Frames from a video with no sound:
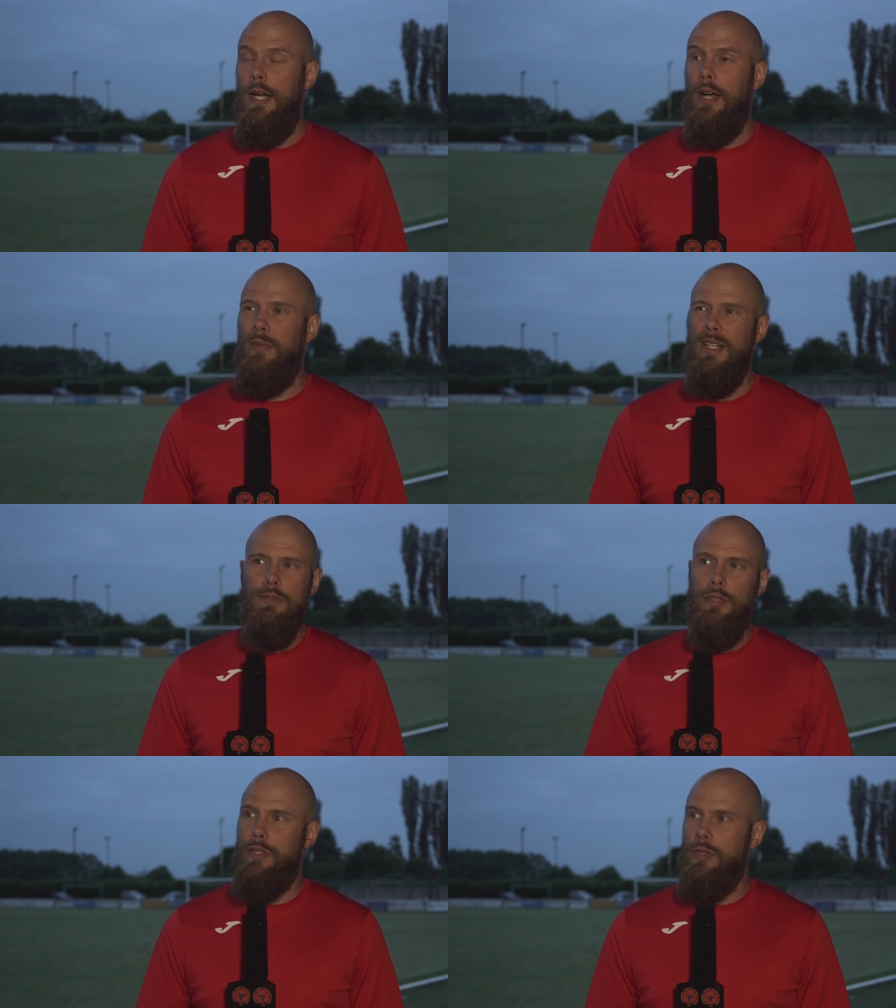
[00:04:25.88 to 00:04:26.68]
And
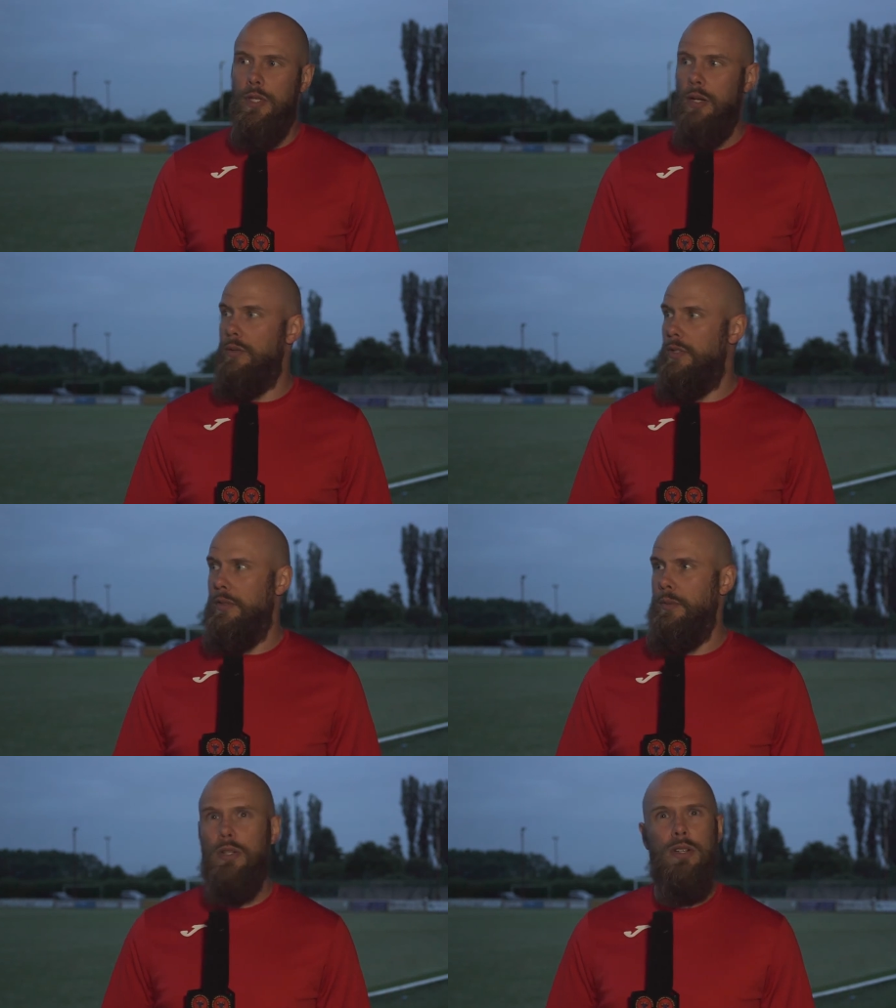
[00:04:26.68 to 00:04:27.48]
even the 2 goals, I
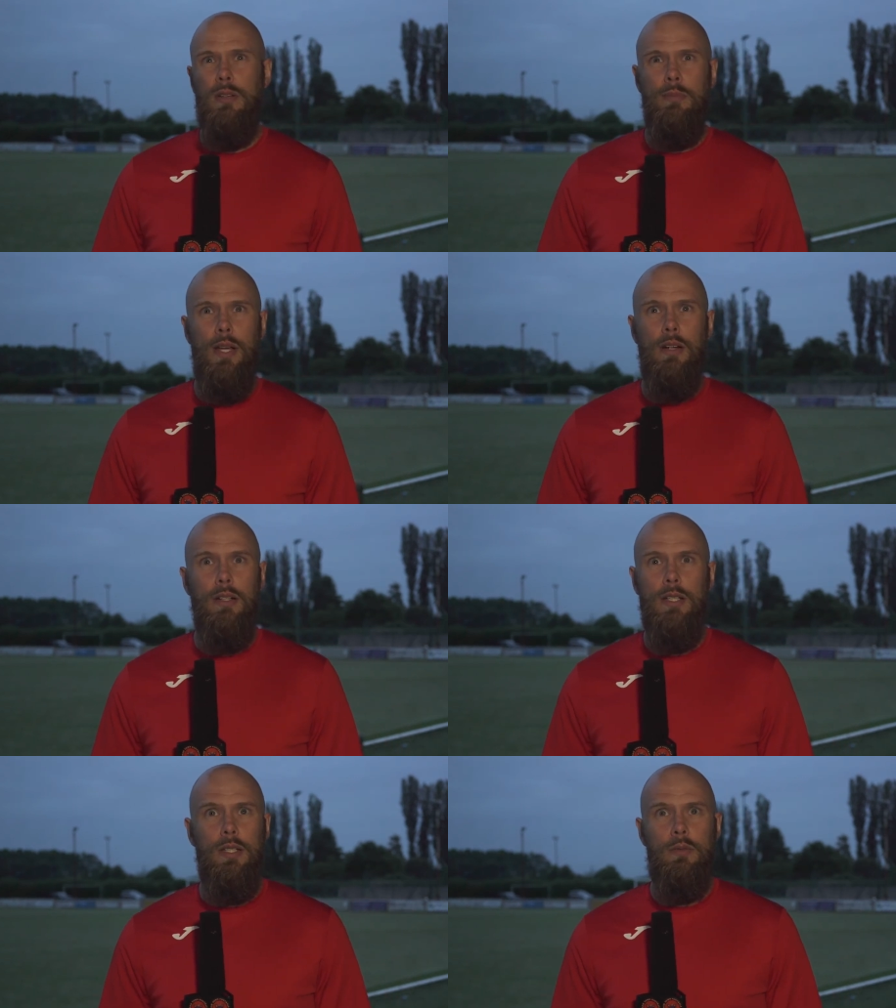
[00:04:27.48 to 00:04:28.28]
think we could have done better. I
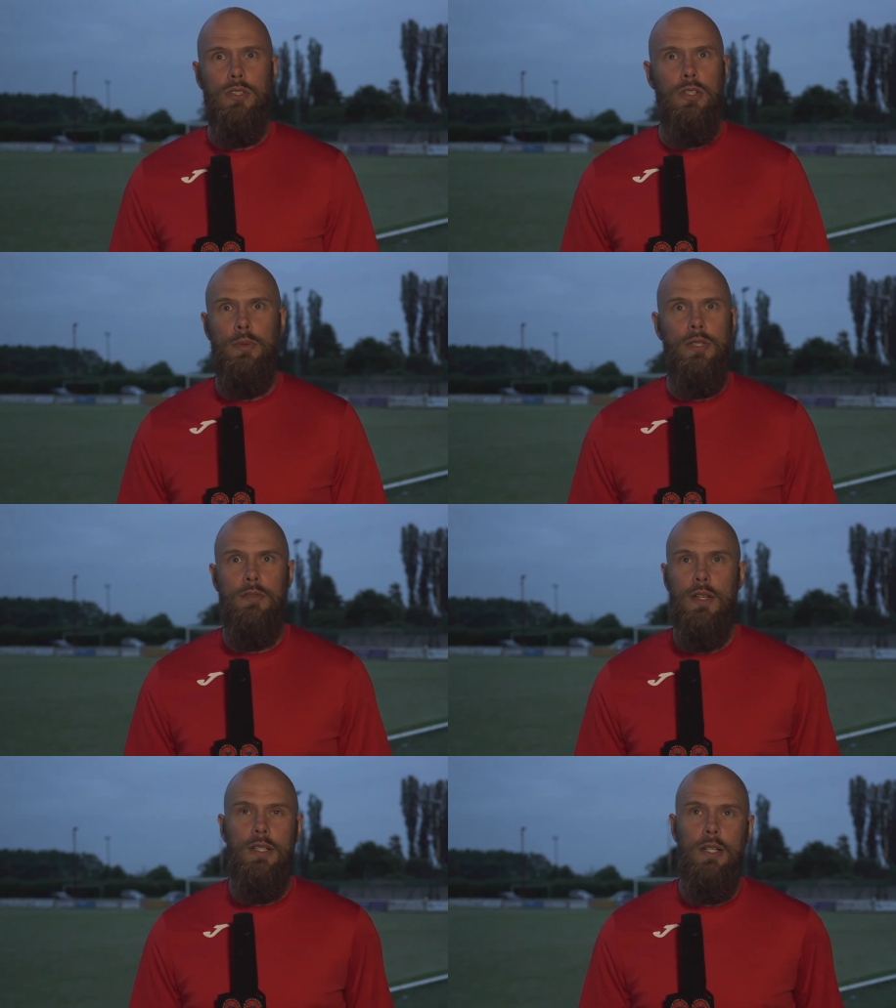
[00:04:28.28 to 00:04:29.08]
think it was sloppy
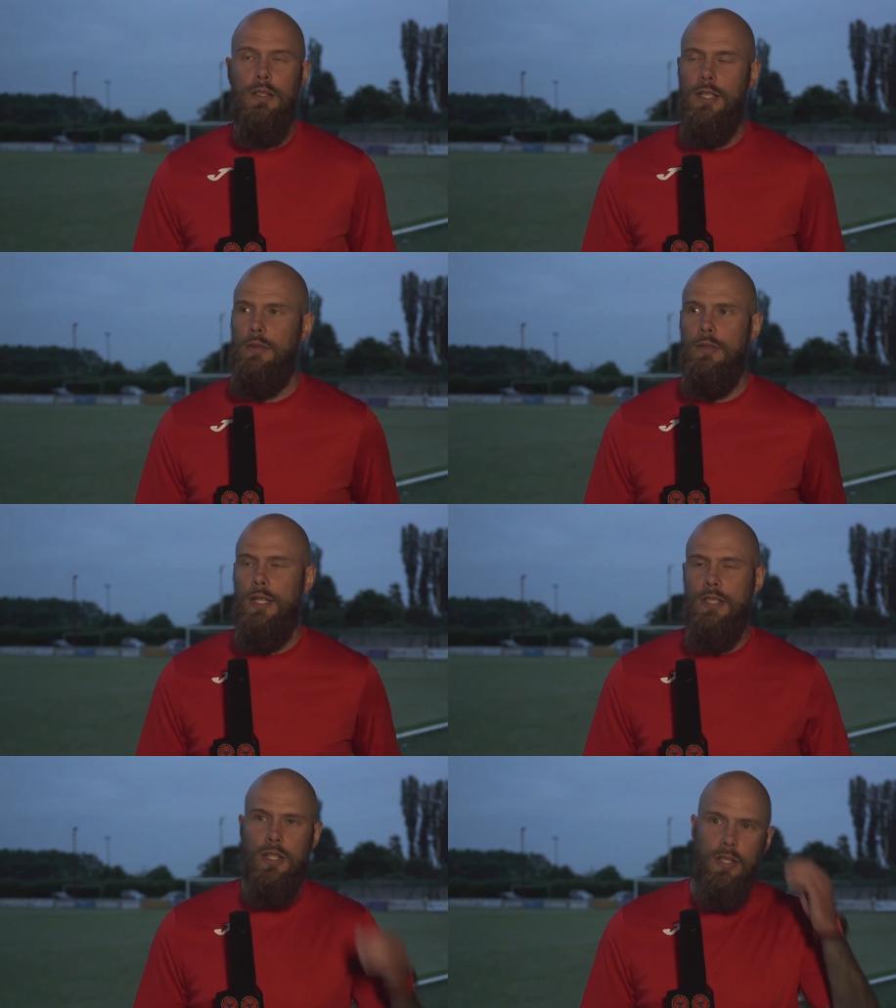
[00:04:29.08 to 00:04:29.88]
defending. I think
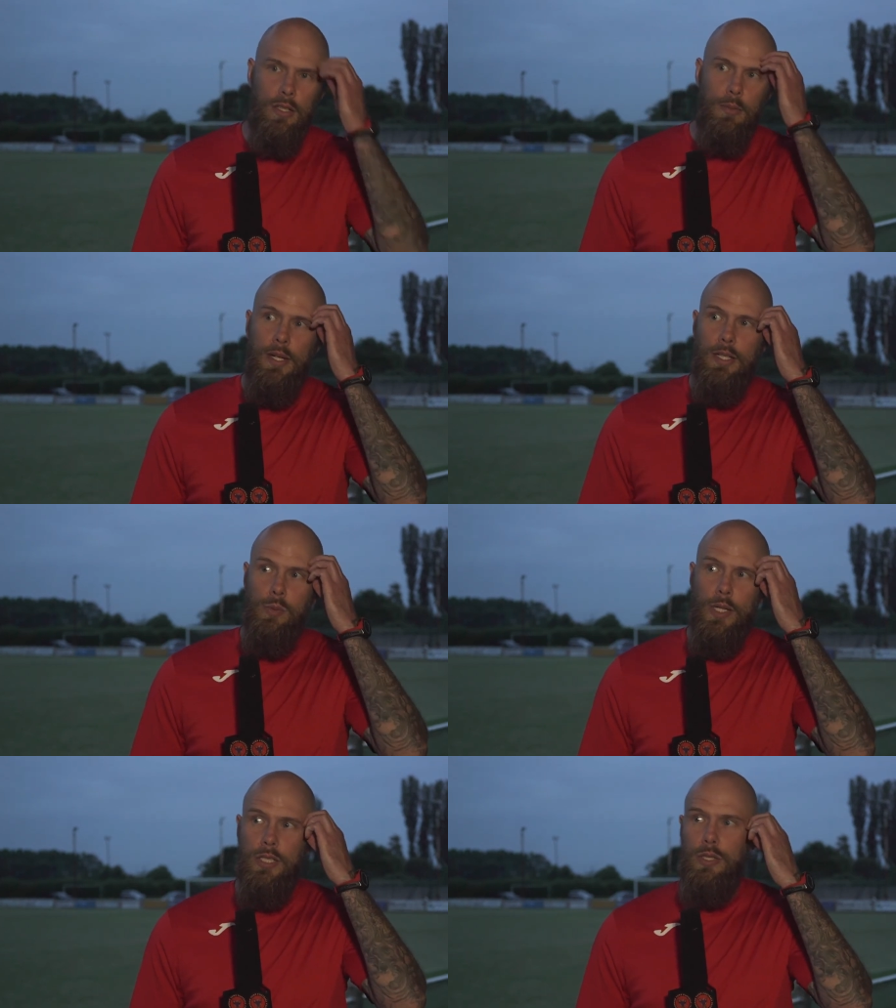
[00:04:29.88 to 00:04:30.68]
they turned our players
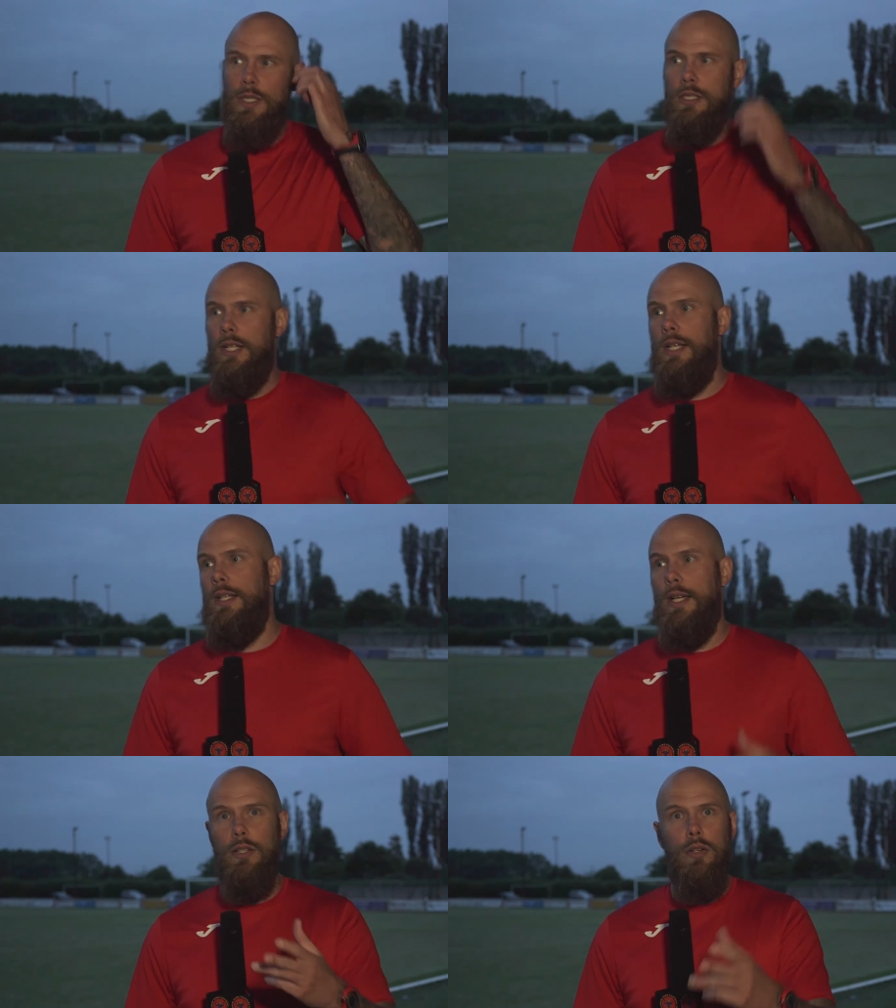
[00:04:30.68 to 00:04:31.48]
way too easily,
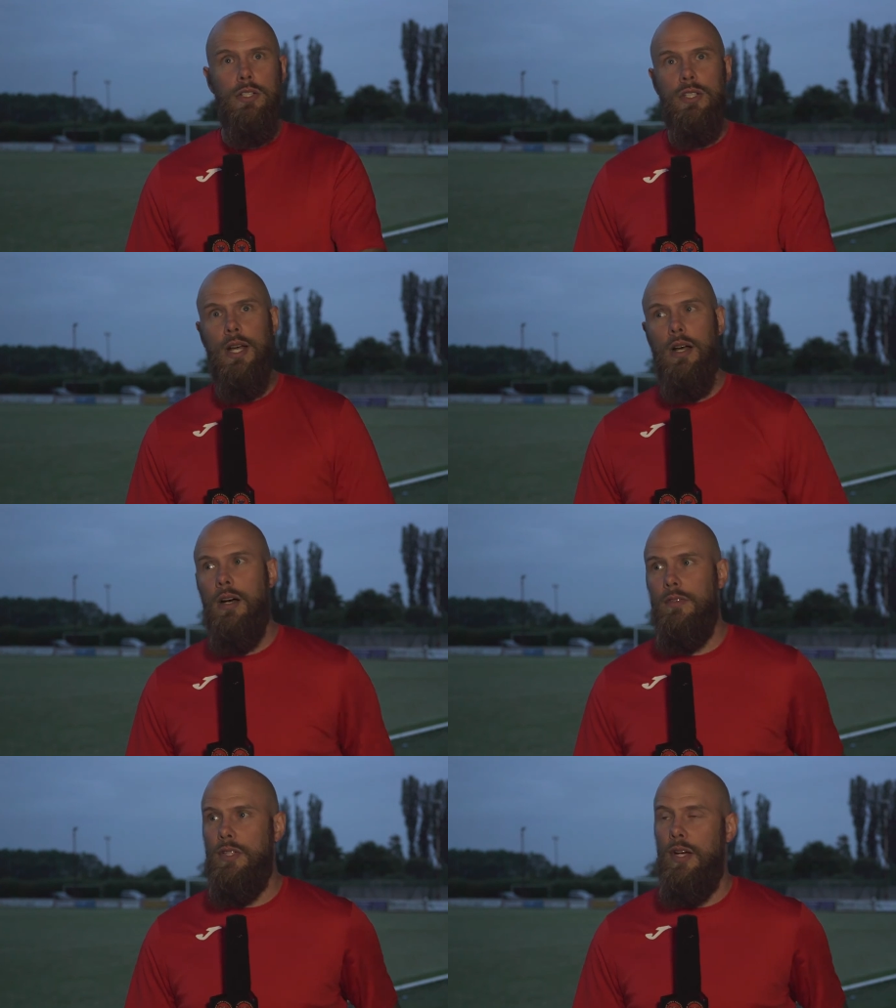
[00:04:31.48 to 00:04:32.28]
and they acknowledged that at
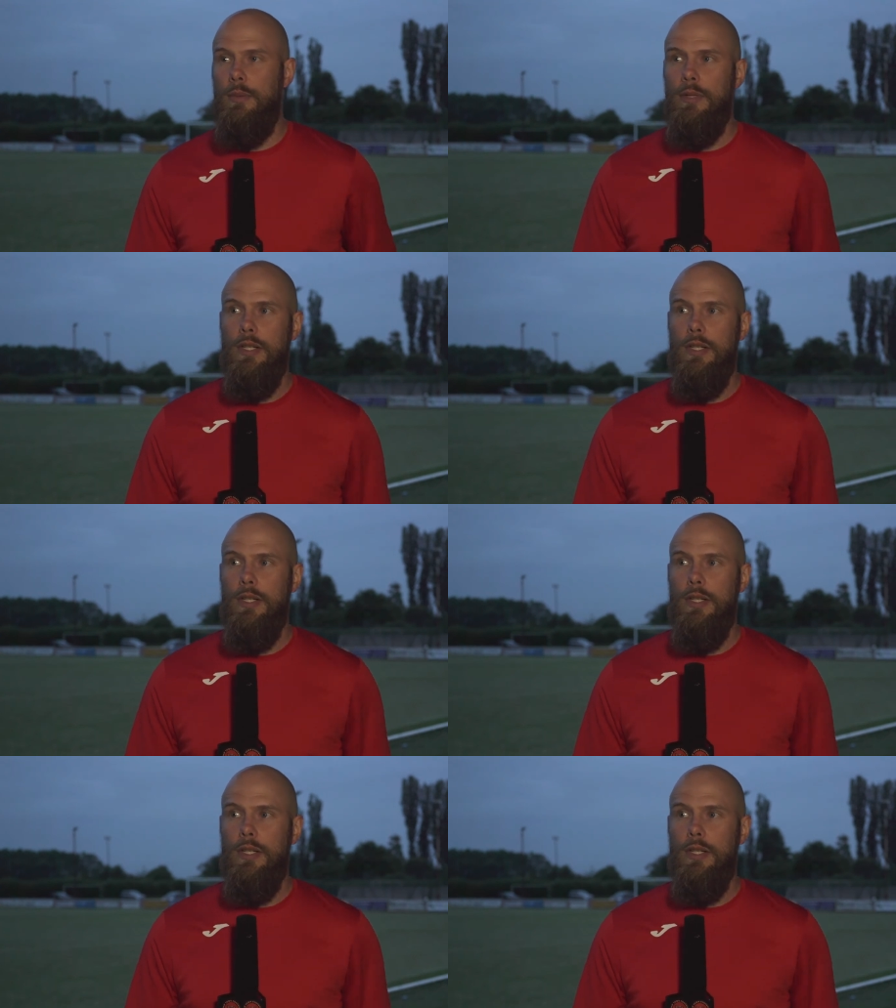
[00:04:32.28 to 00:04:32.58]
half time.